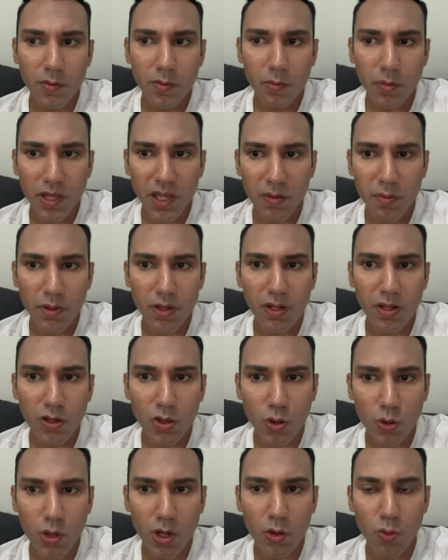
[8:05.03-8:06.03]
people
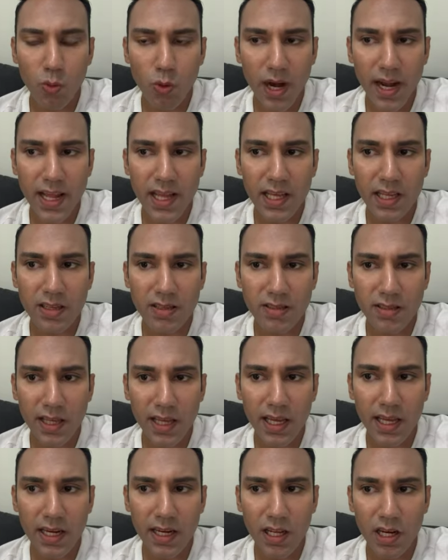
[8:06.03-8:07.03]
who were raised
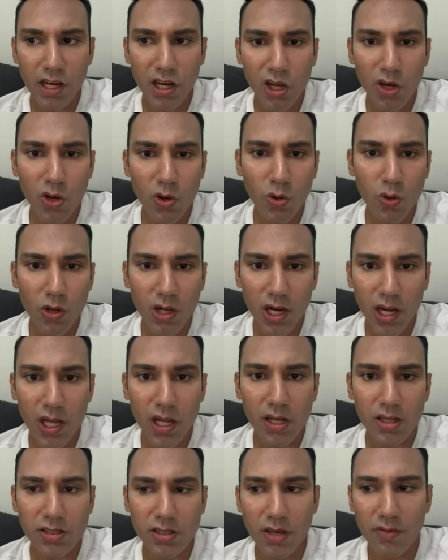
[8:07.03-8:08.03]
in a low
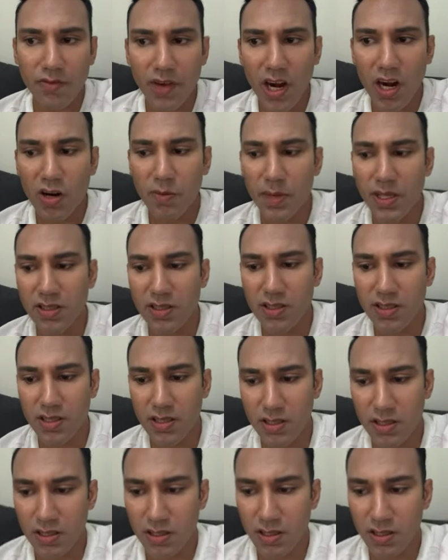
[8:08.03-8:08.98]
class environment